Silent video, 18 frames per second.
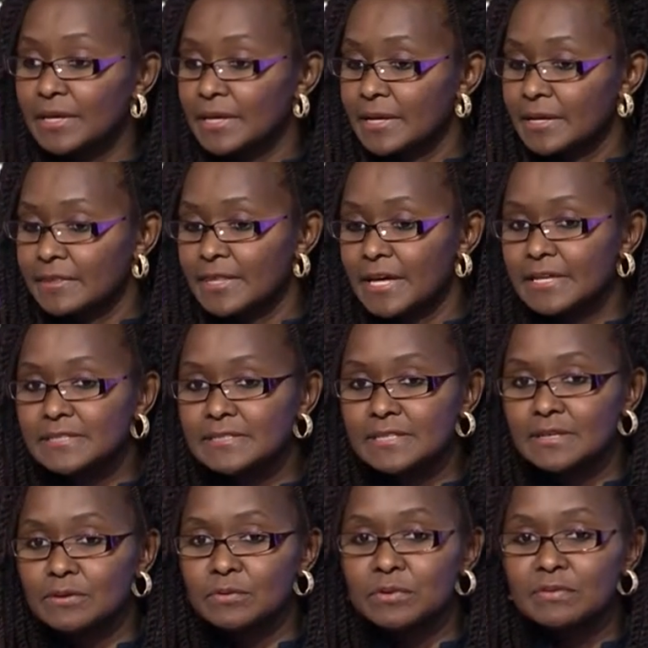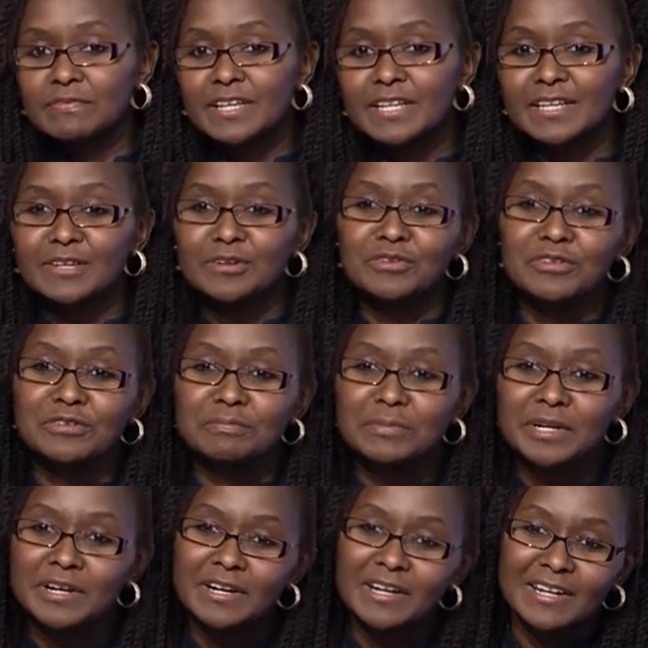That's the equivalent of
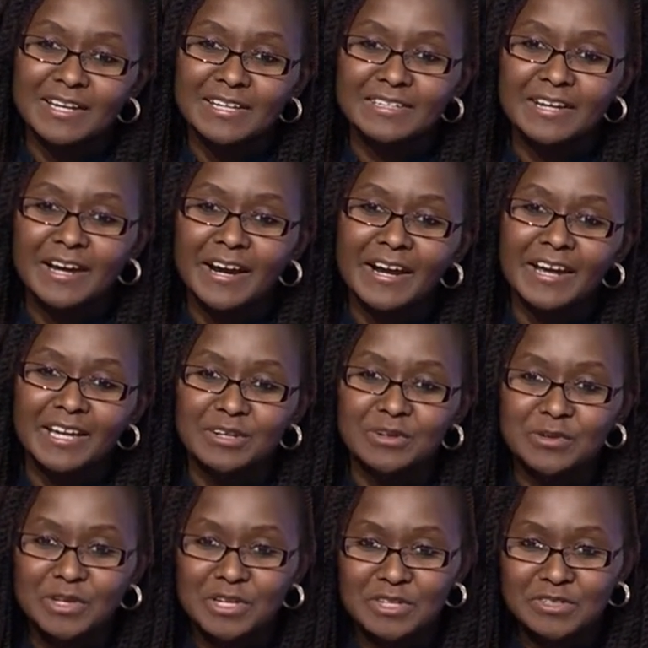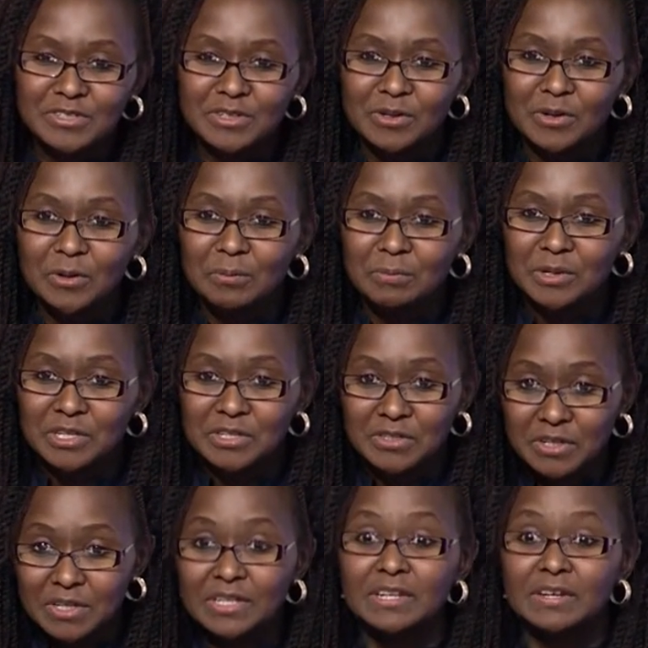Maryland Higher Education
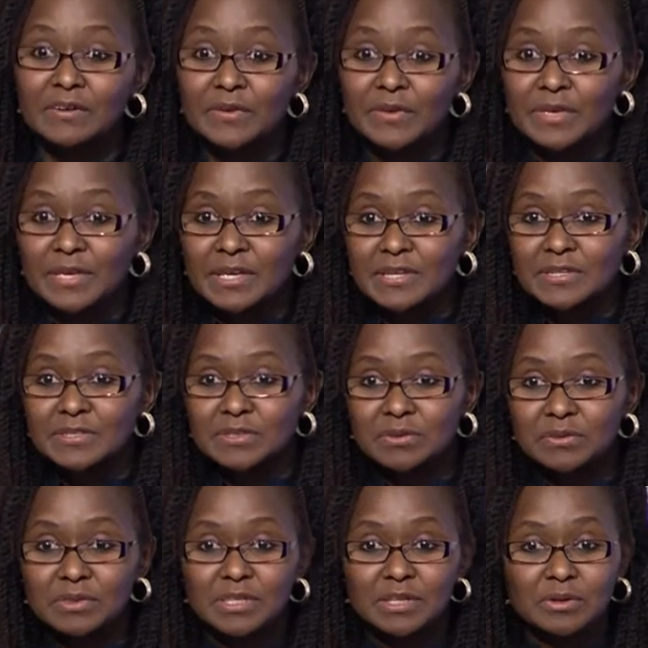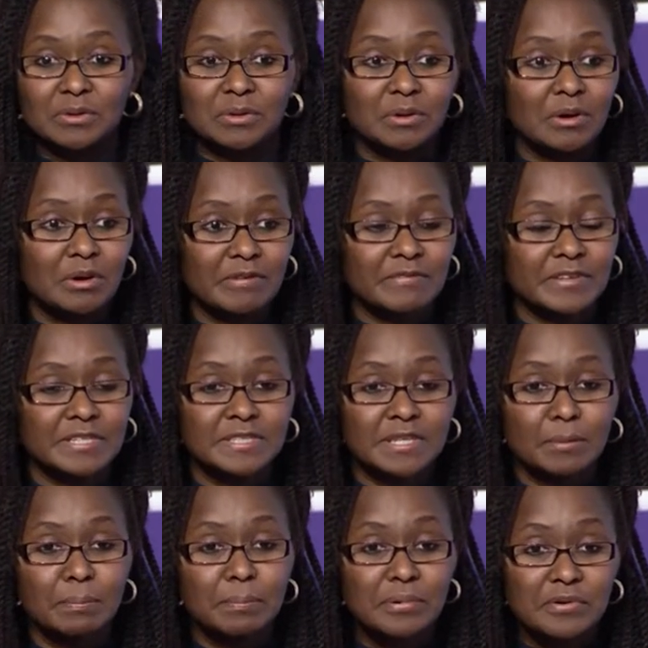Commission. So they'll
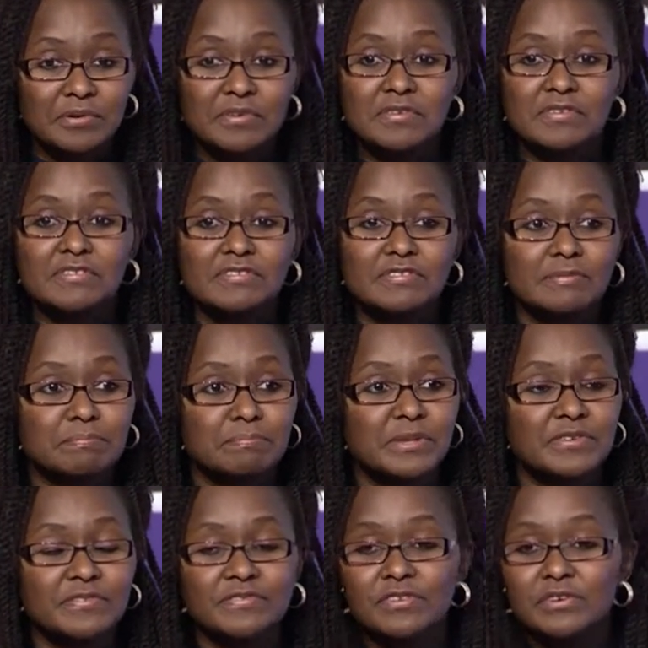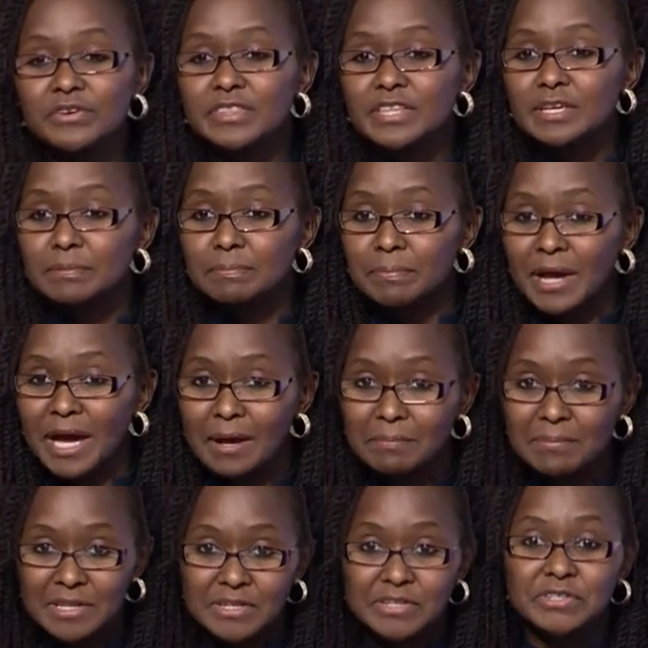obviously approve before they
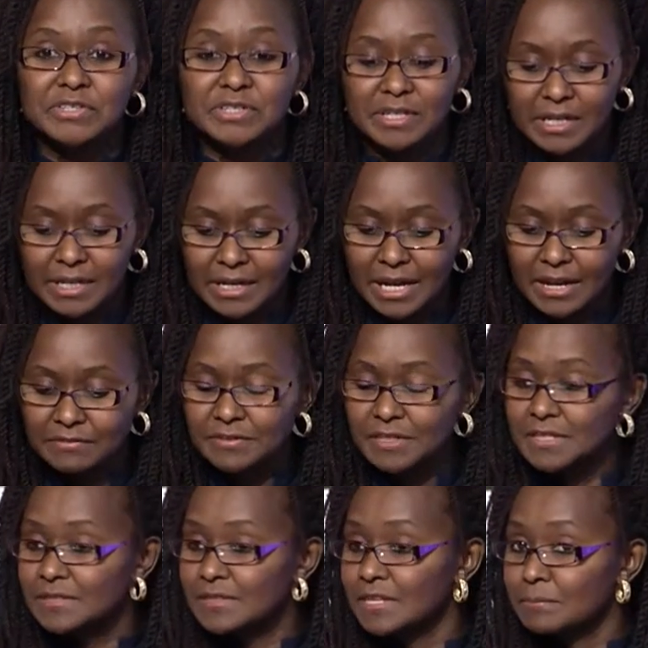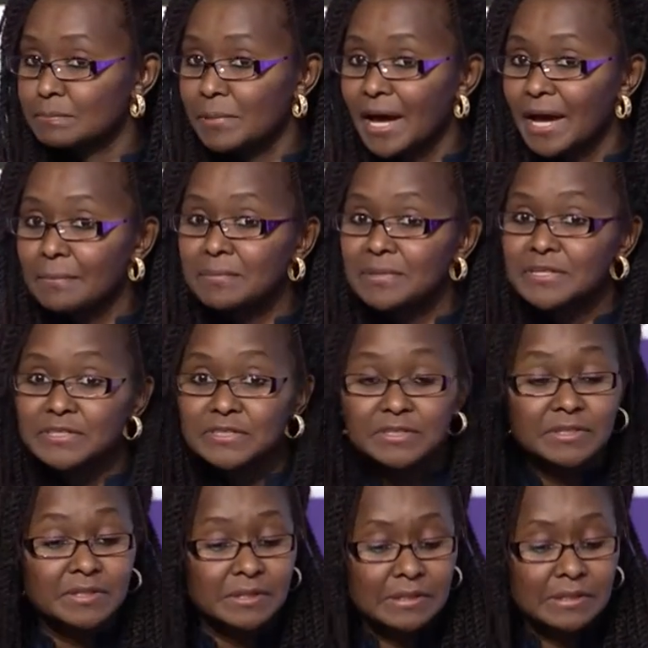publish. And after they publish,